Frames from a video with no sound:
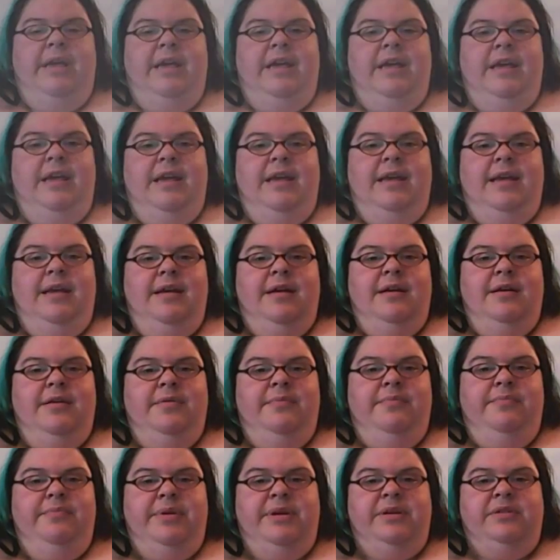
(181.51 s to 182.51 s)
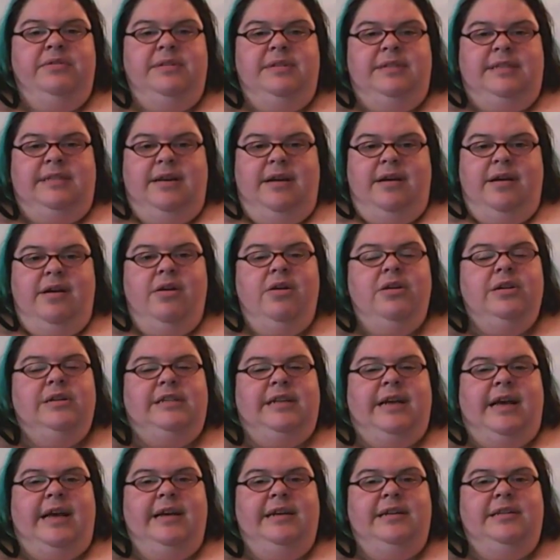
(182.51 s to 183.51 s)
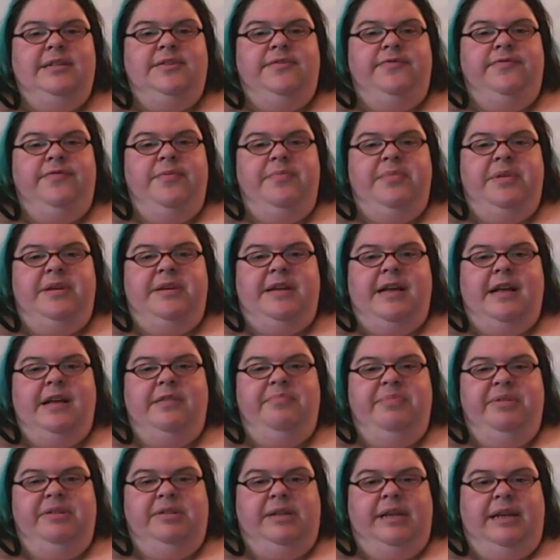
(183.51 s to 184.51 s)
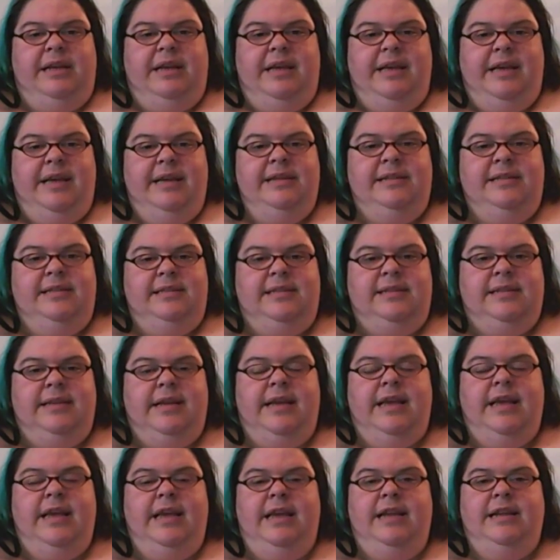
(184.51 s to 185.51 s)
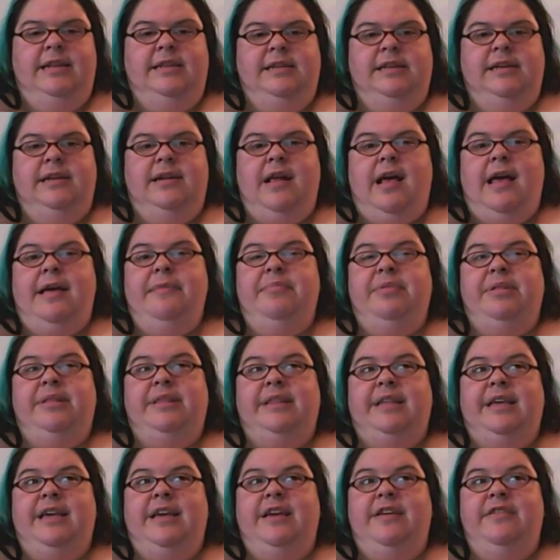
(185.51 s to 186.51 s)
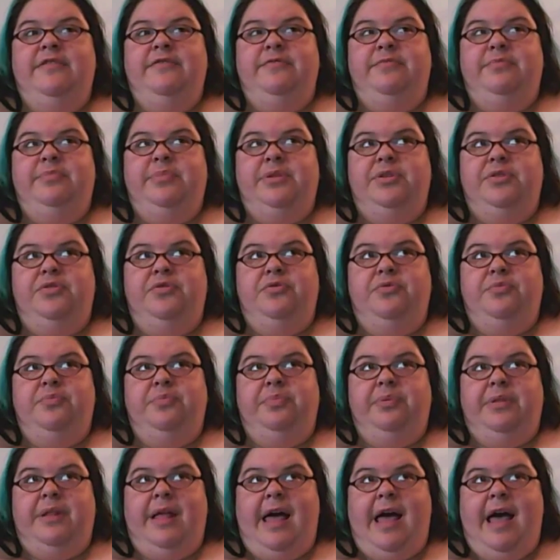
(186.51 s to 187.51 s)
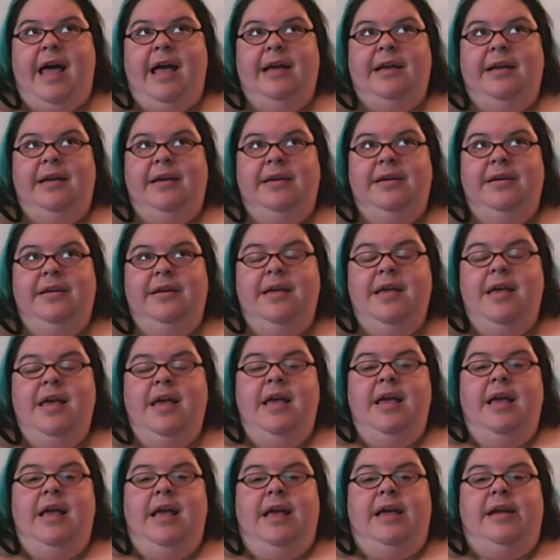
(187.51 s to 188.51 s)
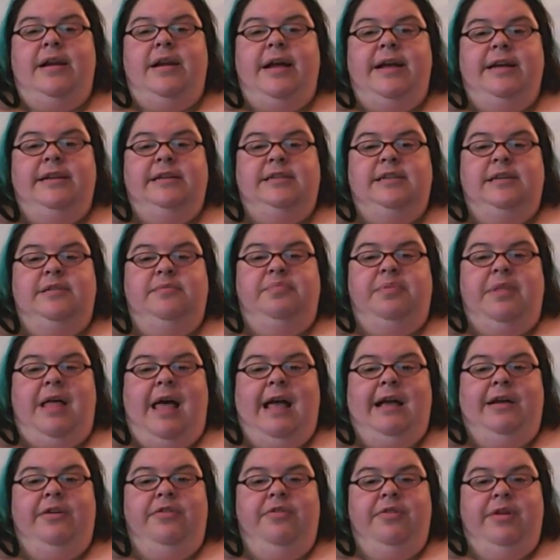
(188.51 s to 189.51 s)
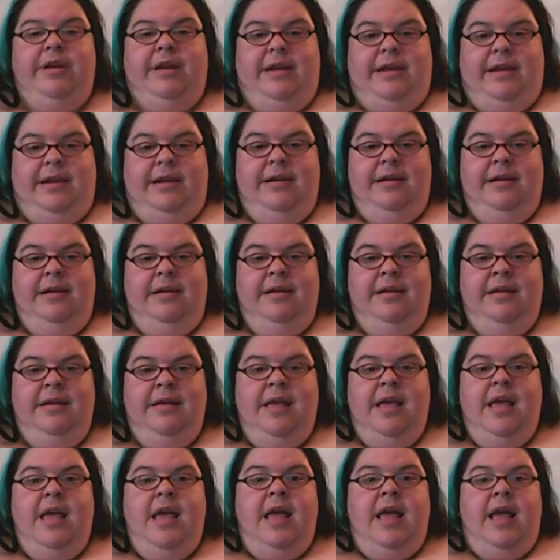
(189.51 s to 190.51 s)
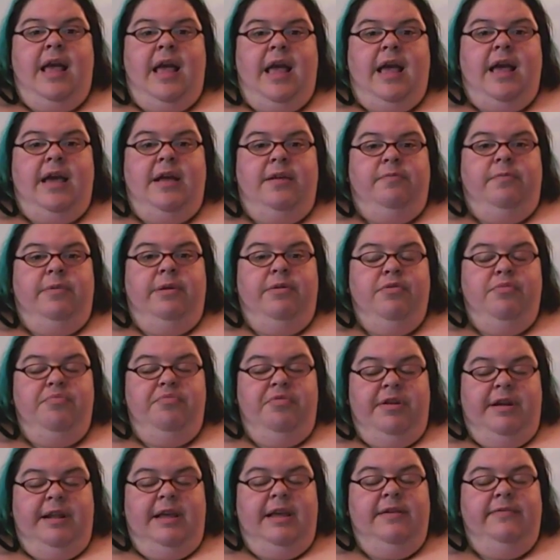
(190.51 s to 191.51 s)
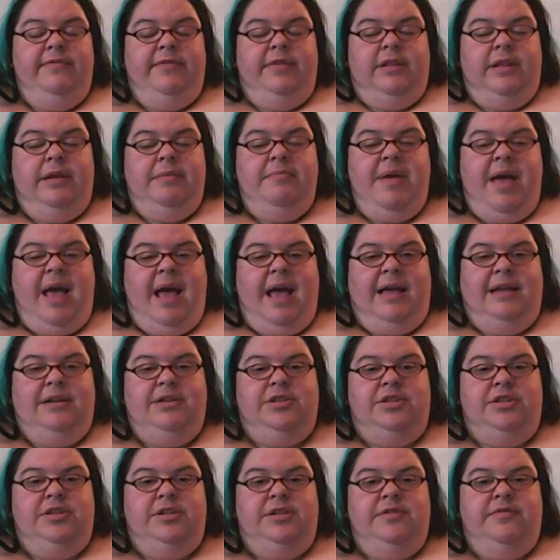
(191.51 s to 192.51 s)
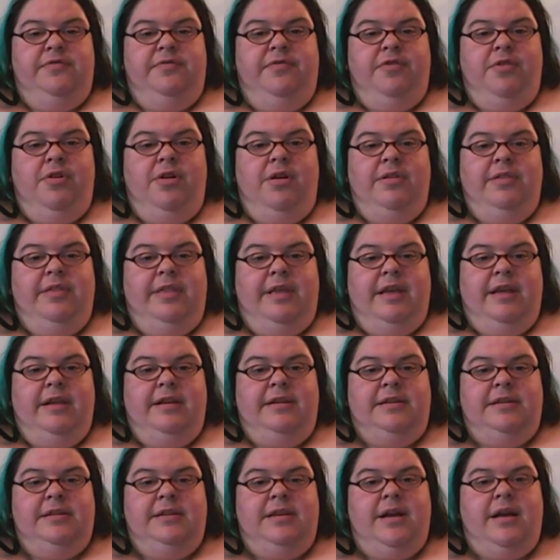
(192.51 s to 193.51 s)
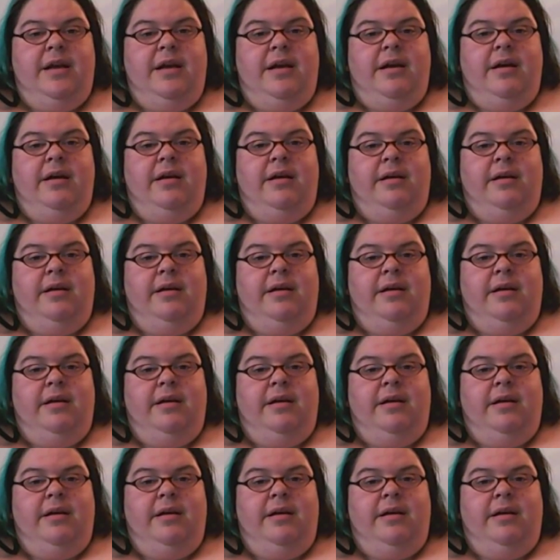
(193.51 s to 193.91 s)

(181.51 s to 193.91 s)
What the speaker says: we built our decks from the deck building kits. He did, I believe, blue black, and I did black green, and we were pretty evenly matched for all that